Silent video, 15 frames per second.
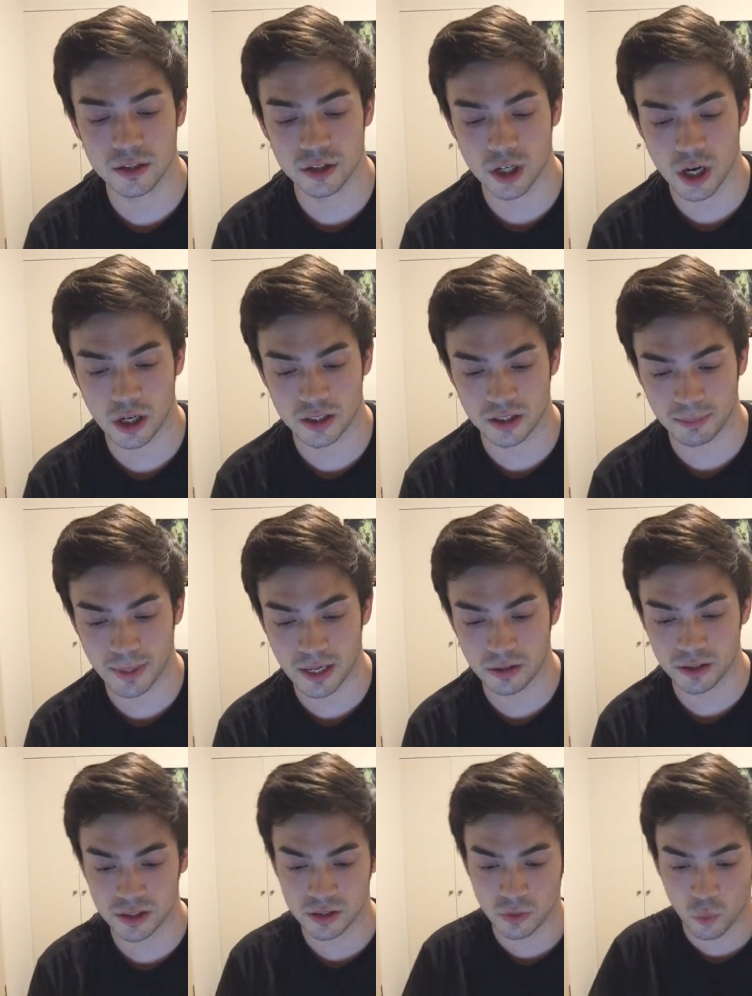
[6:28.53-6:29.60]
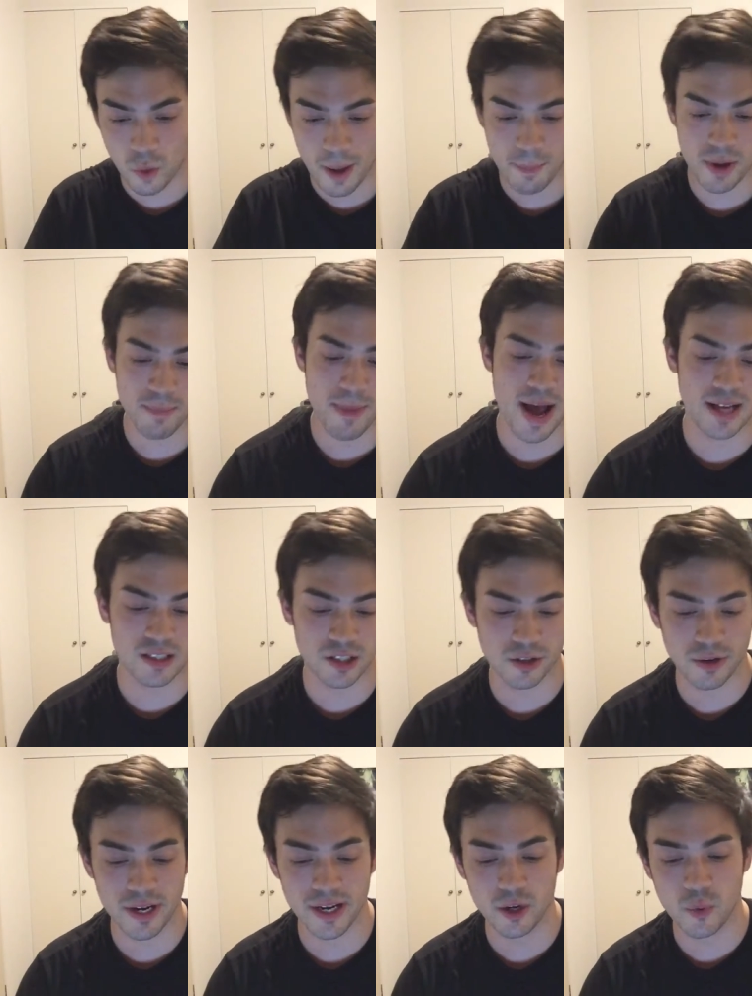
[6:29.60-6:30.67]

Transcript: talked about. Weapon mastery,